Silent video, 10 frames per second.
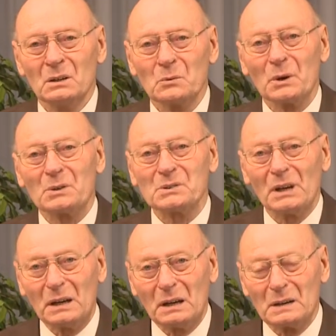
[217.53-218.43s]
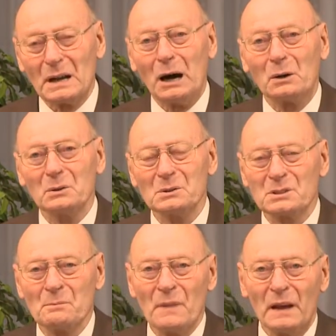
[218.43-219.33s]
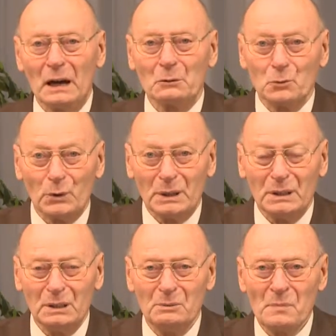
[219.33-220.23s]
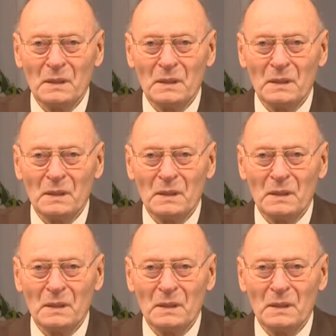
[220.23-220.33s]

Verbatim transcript: were taken out, and we,